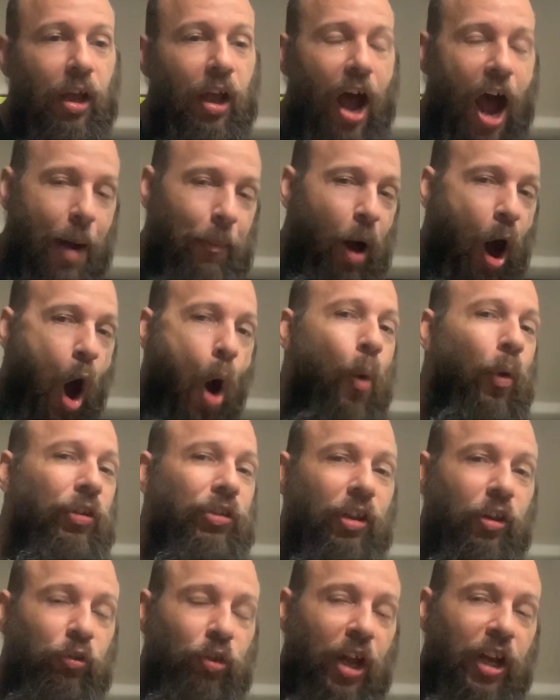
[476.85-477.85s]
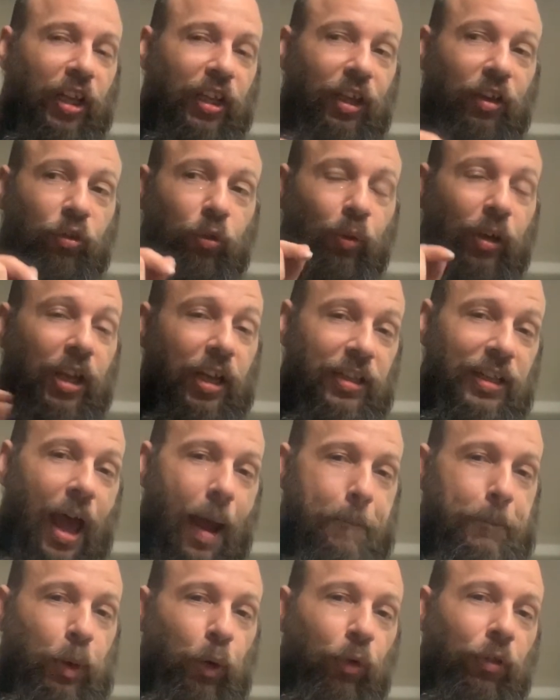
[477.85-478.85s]
I'm always going to try to get you in
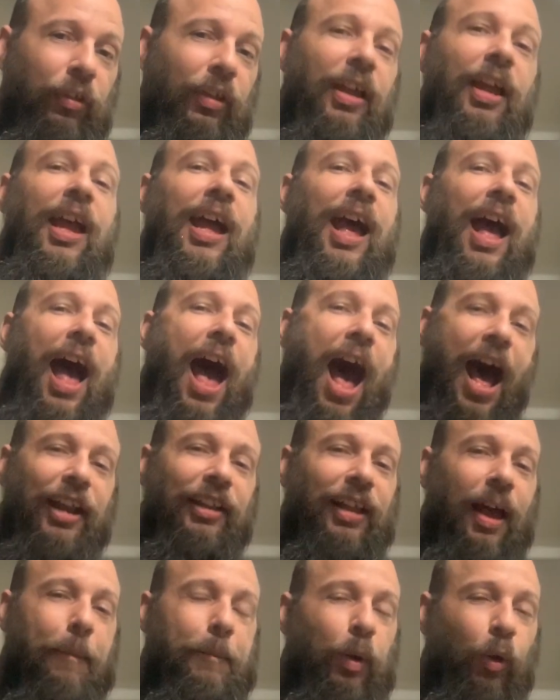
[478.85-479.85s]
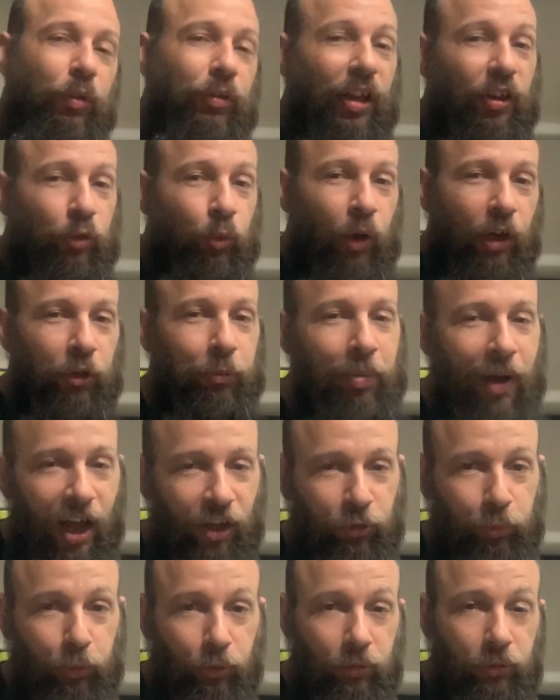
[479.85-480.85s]
that booth, out of that booth as quick as
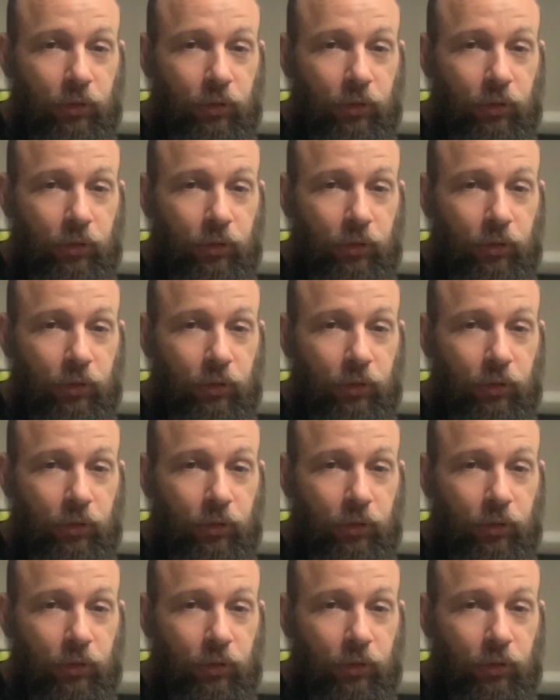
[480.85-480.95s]
possible.